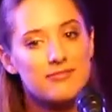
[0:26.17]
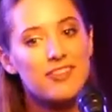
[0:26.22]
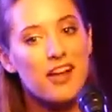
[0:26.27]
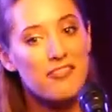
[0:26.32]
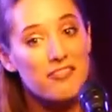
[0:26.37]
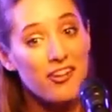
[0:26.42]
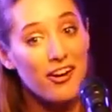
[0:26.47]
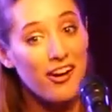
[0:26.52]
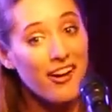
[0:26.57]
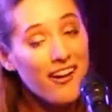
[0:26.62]

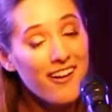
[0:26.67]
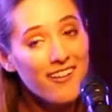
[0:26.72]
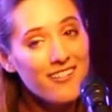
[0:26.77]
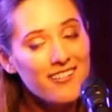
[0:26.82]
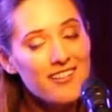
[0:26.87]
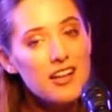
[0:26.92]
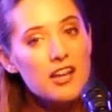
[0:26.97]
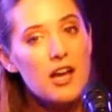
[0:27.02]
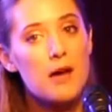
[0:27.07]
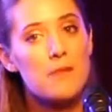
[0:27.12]
love her,
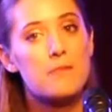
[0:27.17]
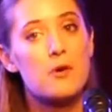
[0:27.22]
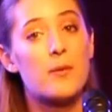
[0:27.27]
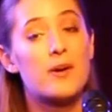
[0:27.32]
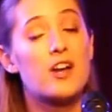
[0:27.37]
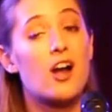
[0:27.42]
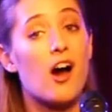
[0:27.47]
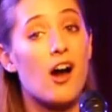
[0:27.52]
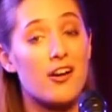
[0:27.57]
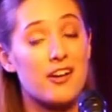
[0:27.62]
but
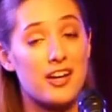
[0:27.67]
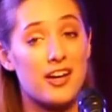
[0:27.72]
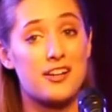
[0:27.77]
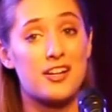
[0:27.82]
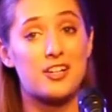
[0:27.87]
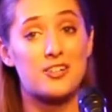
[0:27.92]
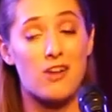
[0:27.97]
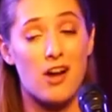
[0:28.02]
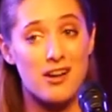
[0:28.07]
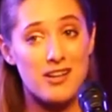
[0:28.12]
when
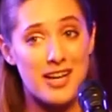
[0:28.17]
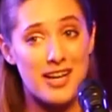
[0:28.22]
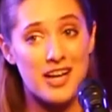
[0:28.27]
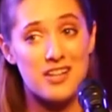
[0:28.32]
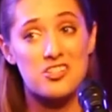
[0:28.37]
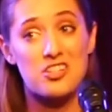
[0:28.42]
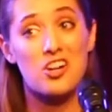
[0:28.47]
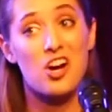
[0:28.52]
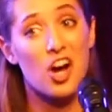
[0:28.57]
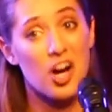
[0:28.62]
Ariana Grande
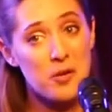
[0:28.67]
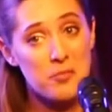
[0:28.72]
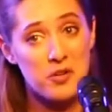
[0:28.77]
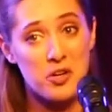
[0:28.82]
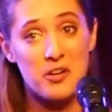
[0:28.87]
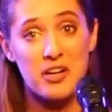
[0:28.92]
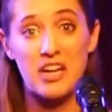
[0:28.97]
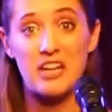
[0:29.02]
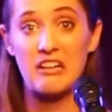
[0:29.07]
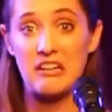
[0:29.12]
gets her heart
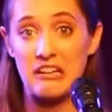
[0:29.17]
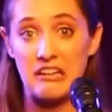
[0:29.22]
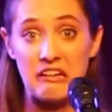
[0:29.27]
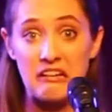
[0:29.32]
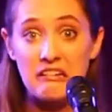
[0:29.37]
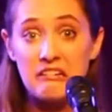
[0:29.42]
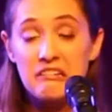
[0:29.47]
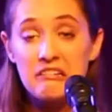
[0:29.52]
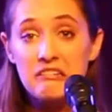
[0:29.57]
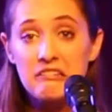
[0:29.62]
broken,
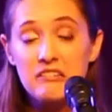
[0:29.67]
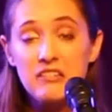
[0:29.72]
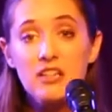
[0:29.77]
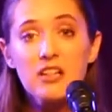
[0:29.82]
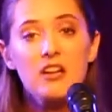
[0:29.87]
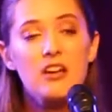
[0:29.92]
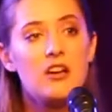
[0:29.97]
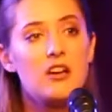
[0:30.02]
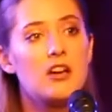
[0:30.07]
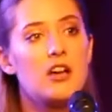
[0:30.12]

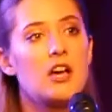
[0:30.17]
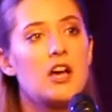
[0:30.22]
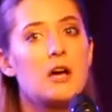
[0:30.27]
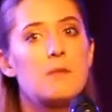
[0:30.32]
you know?